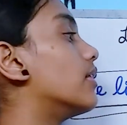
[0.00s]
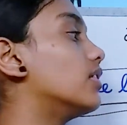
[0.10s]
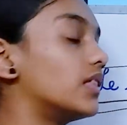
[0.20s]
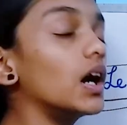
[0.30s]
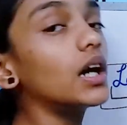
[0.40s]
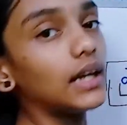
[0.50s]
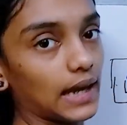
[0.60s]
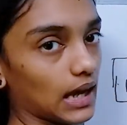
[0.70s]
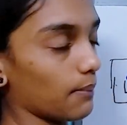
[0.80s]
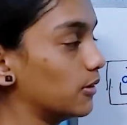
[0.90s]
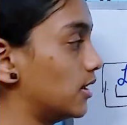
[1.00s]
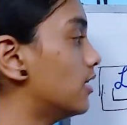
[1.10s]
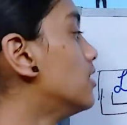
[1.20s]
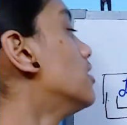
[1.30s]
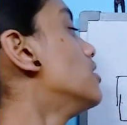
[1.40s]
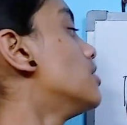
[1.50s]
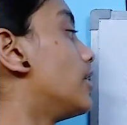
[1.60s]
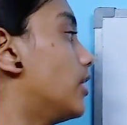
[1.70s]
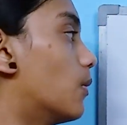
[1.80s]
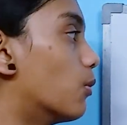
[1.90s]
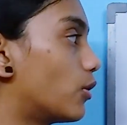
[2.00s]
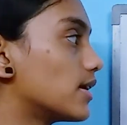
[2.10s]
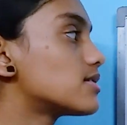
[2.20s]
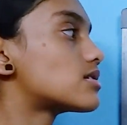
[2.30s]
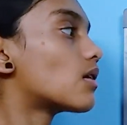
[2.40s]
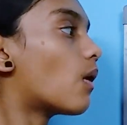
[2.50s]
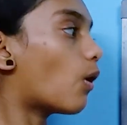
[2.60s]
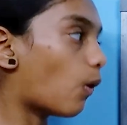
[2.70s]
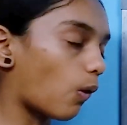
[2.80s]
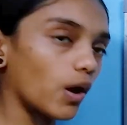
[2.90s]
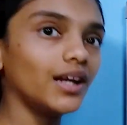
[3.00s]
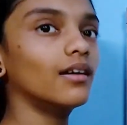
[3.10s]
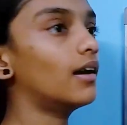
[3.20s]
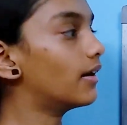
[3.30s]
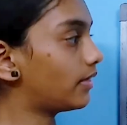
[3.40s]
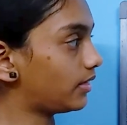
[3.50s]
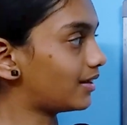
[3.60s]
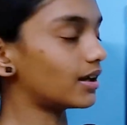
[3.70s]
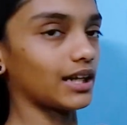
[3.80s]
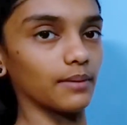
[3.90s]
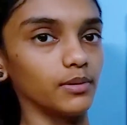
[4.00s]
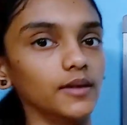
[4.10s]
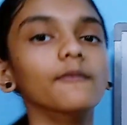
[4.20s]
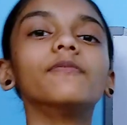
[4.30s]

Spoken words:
the table. The book is on the table.